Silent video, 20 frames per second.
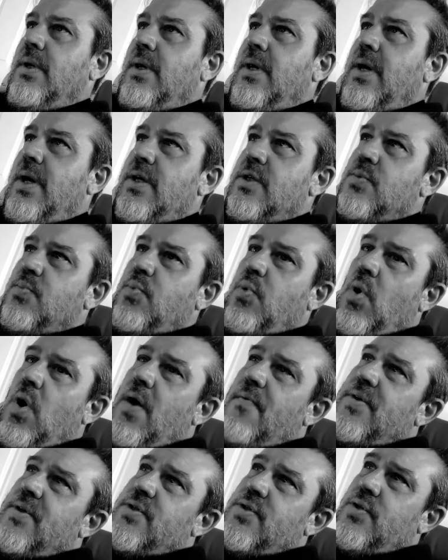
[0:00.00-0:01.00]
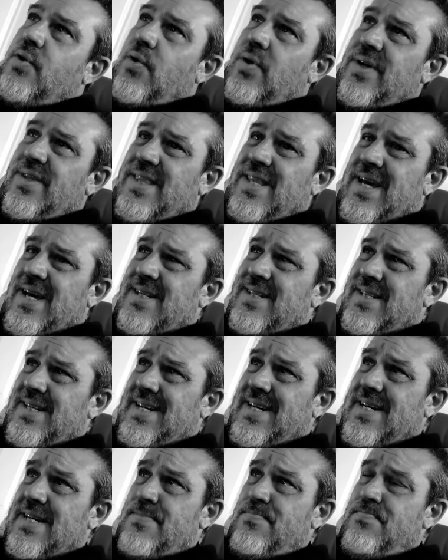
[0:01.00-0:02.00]
as prophets during that
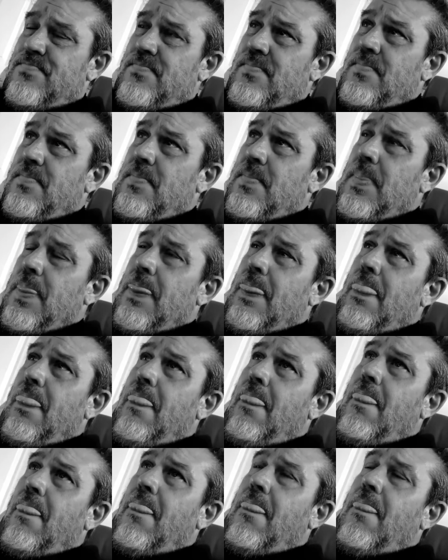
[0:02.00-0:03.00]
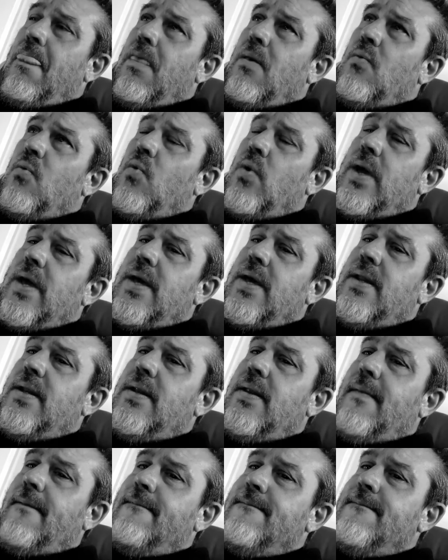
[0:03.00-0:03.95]
time when